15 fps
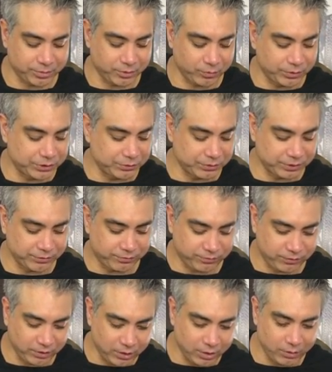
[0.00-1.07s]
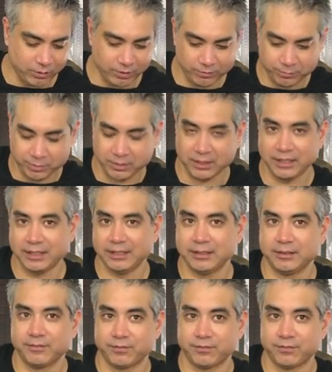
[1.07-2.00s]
but when you're in the flow of playing